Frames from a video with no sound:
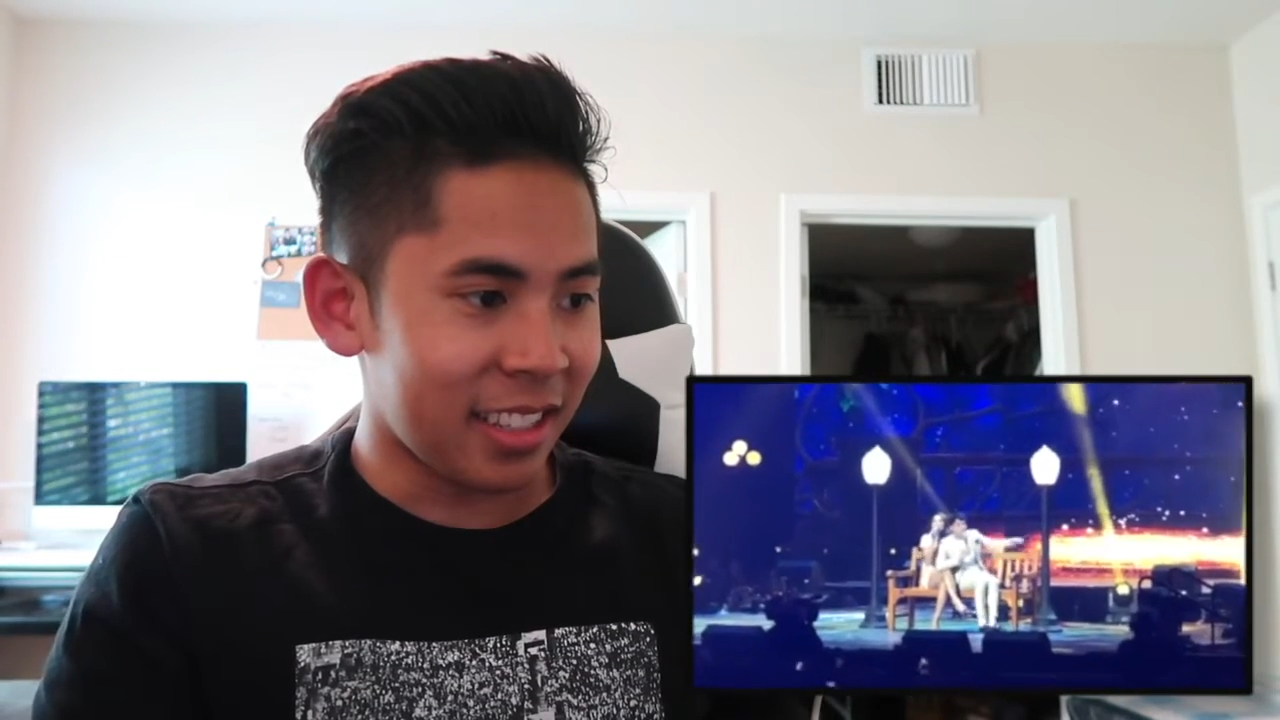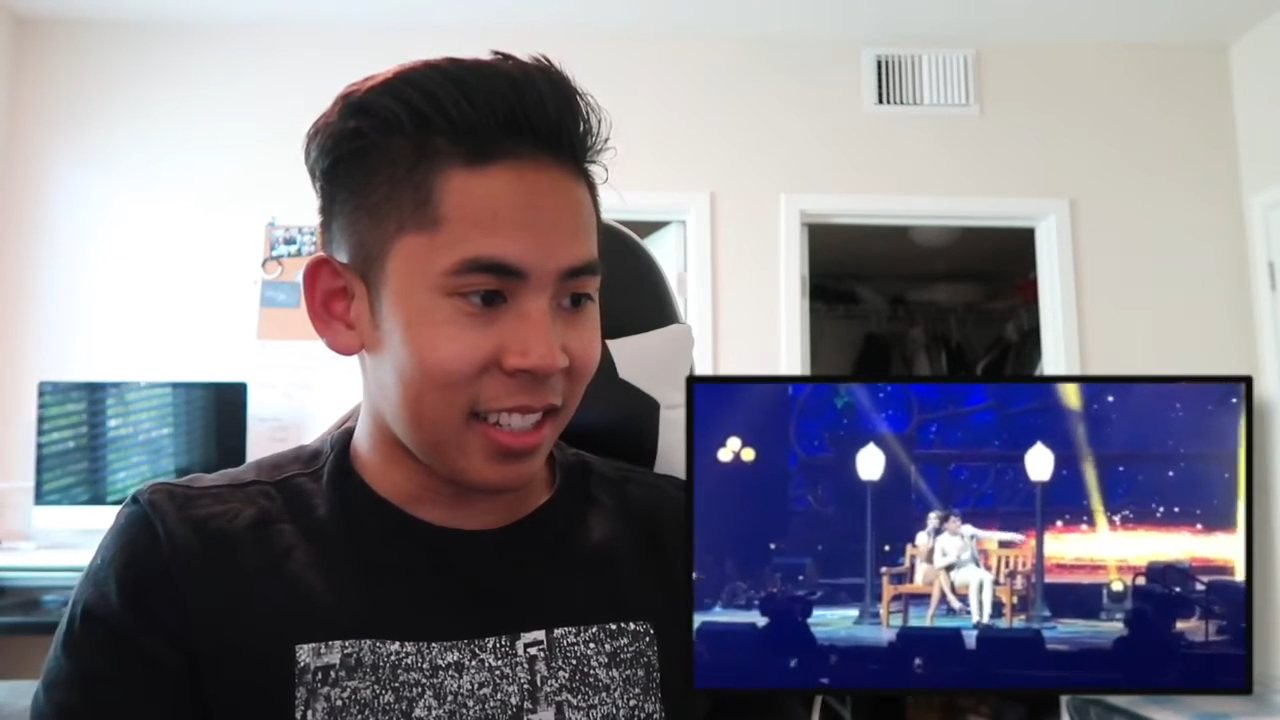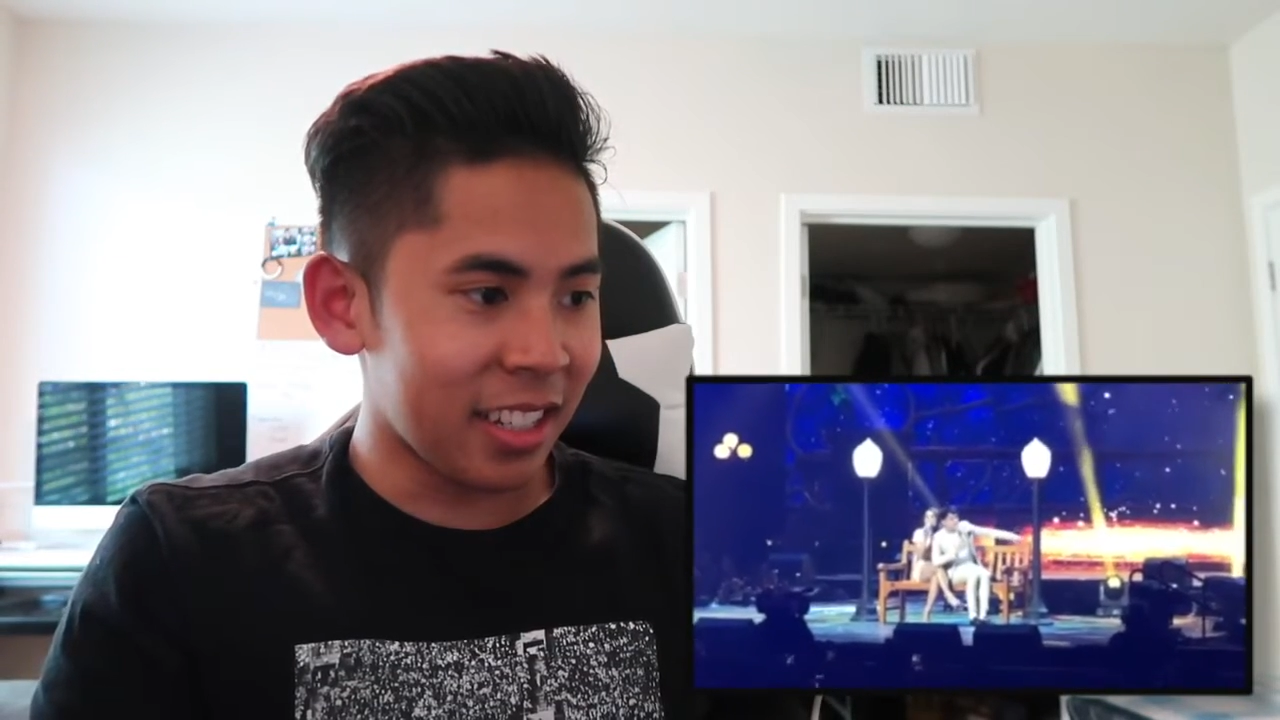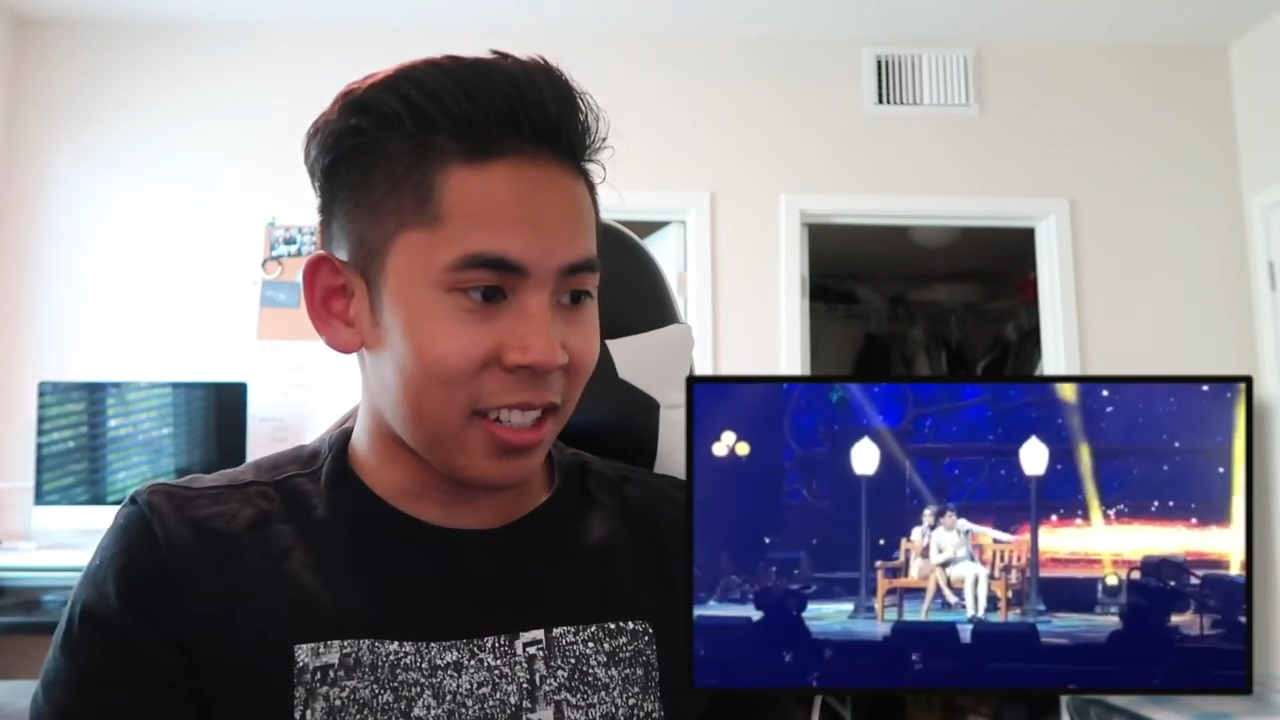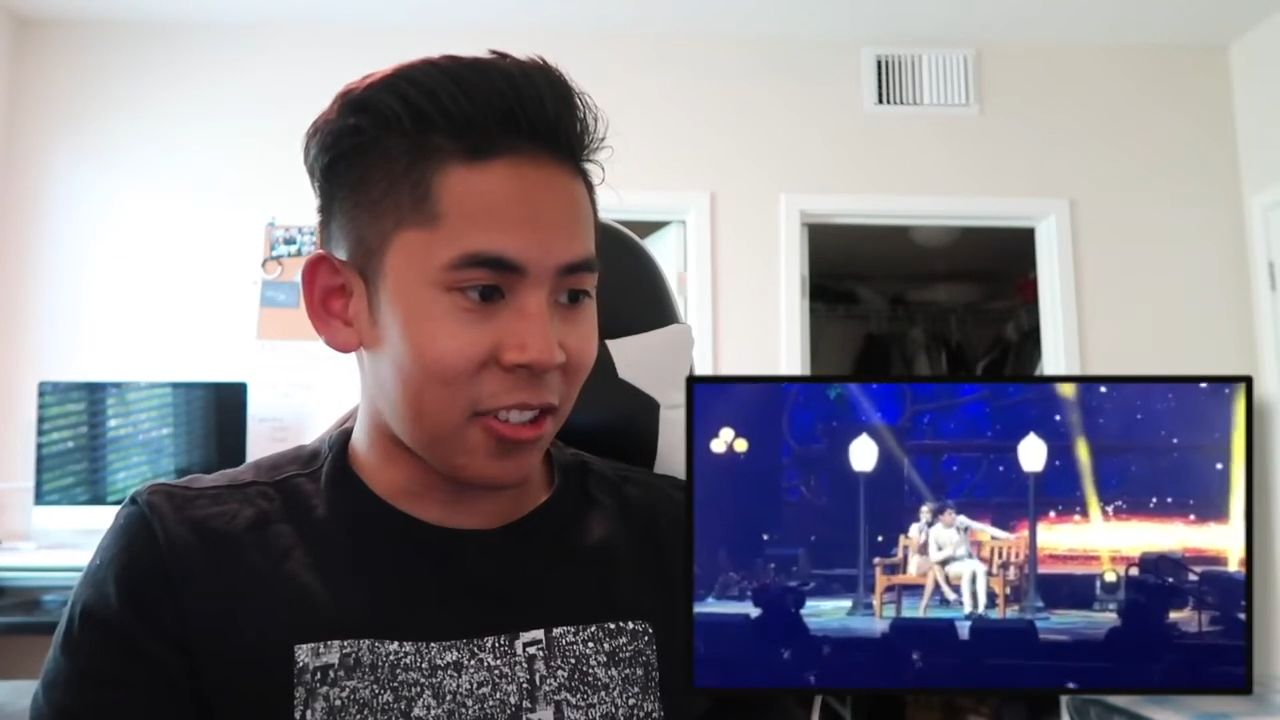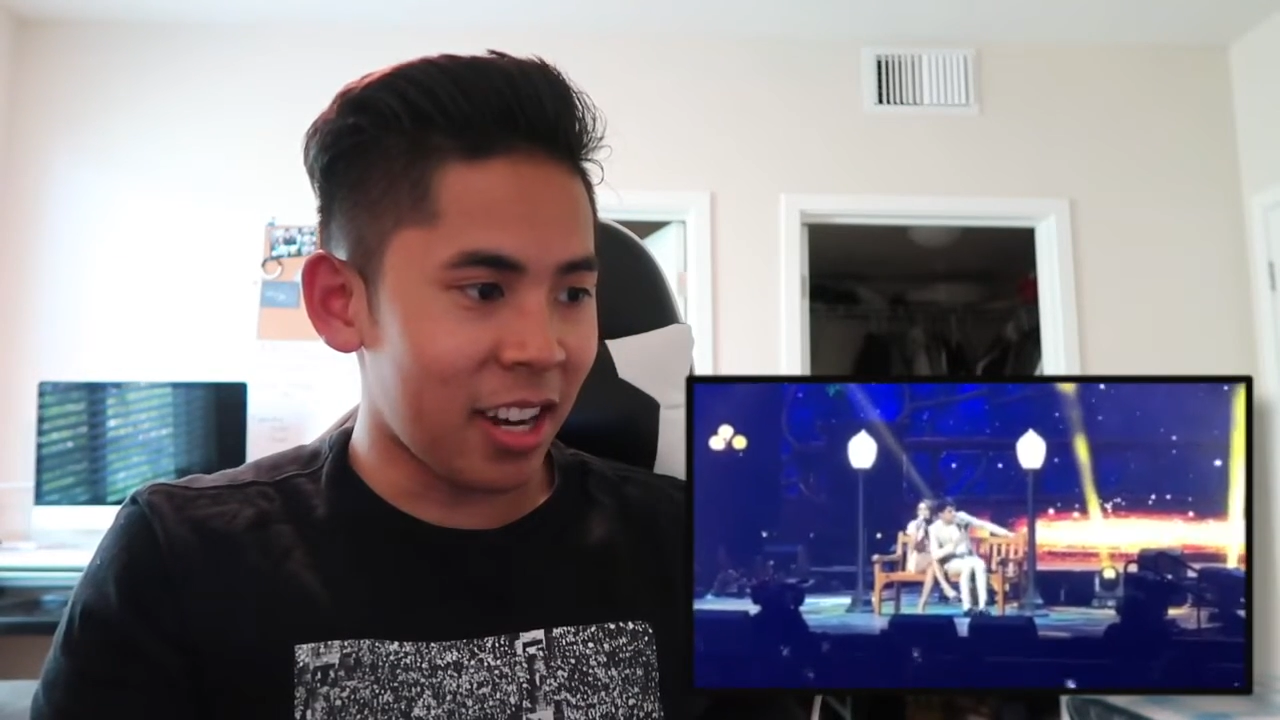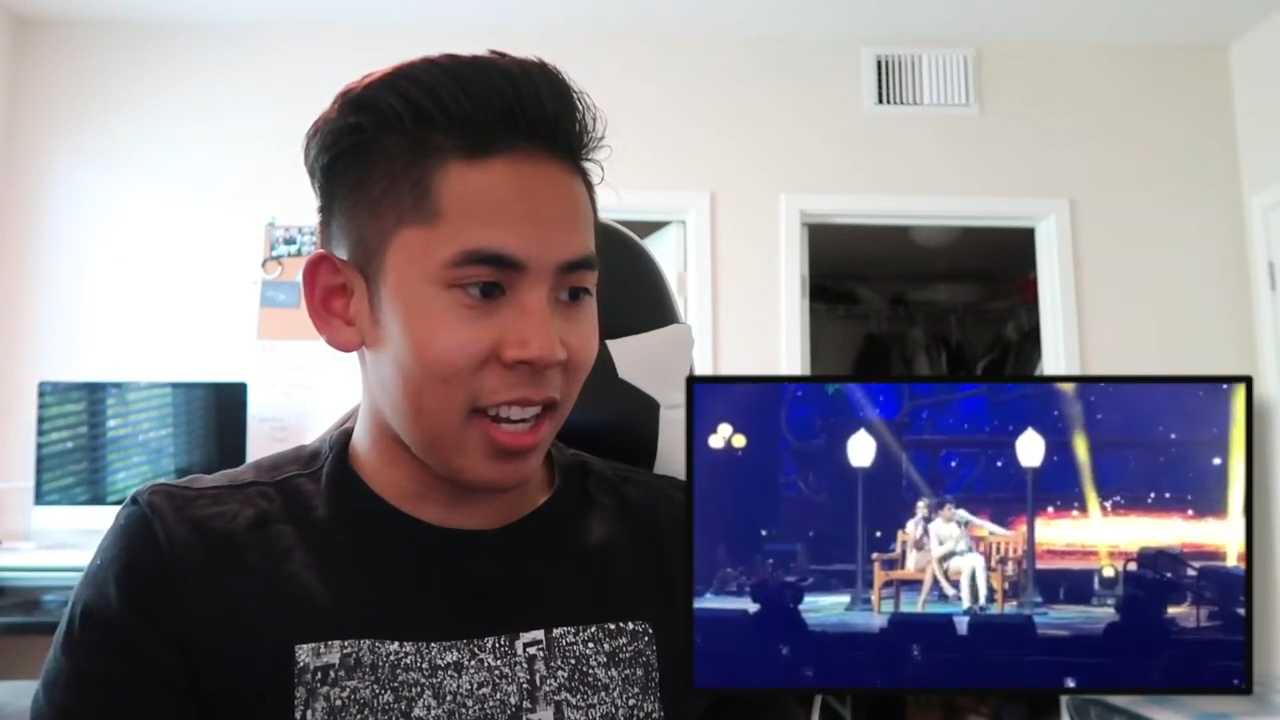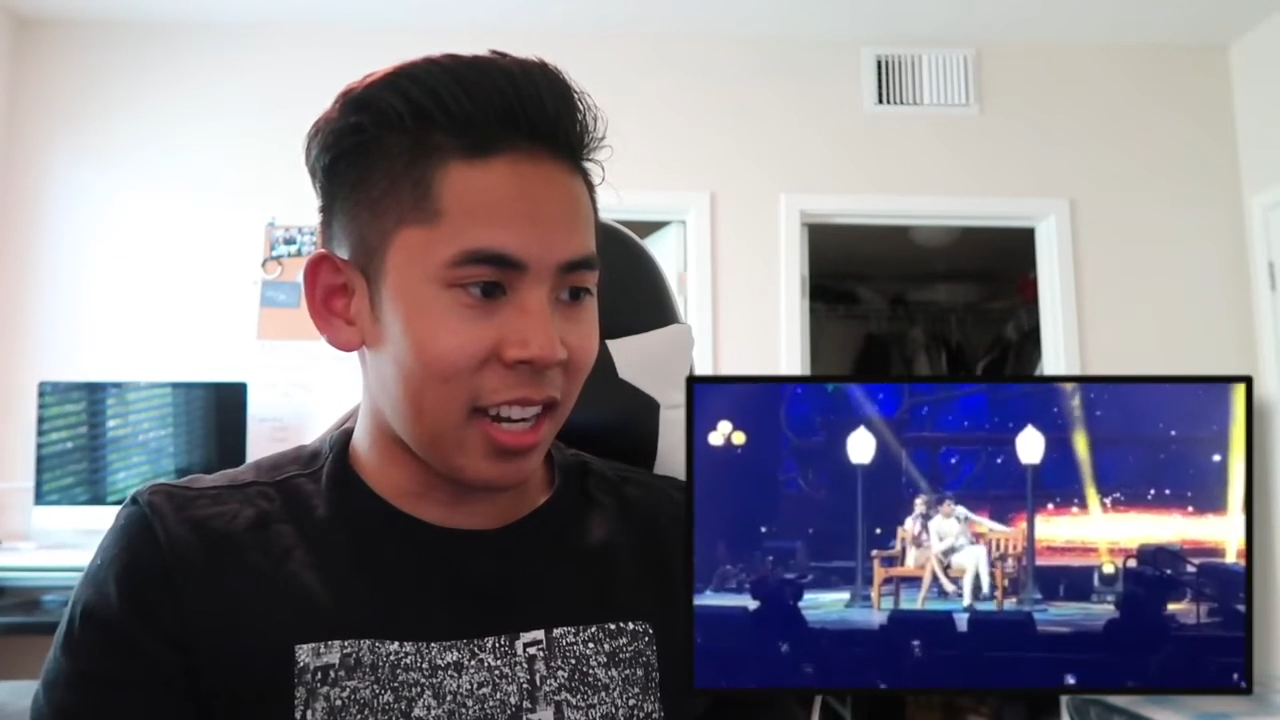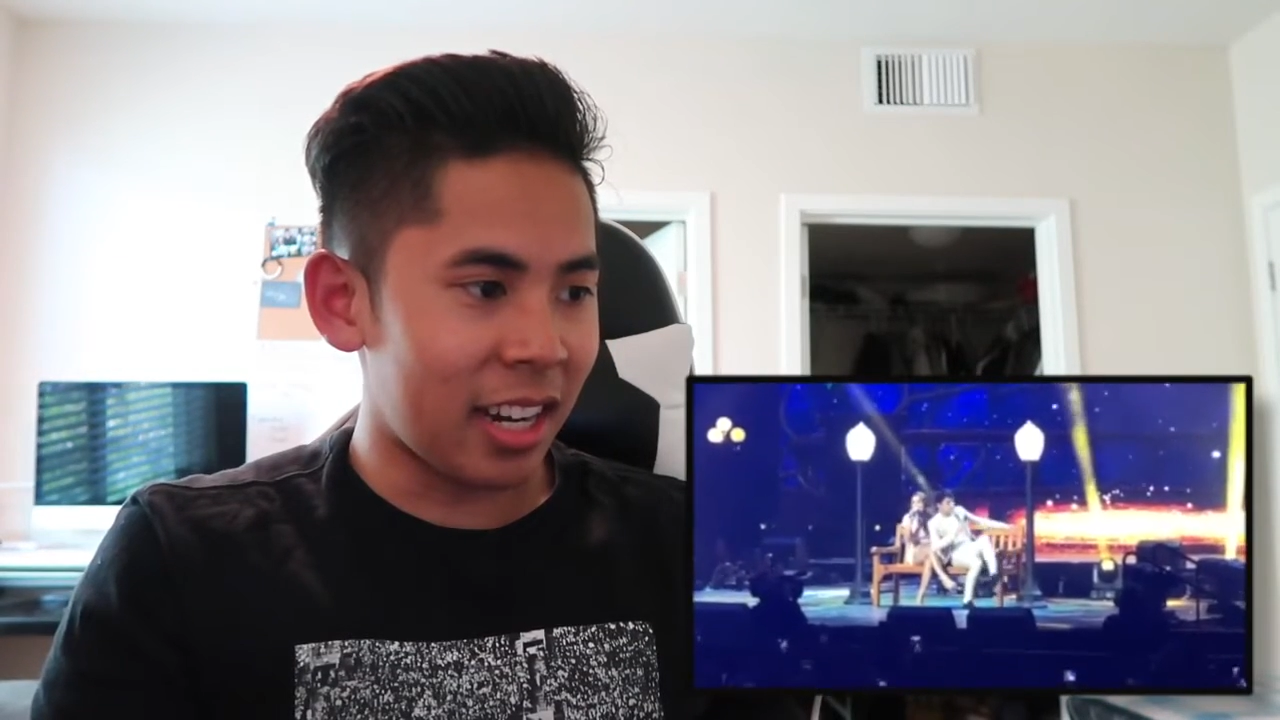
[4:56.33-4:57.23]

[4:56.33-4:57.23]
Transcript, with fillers: They're great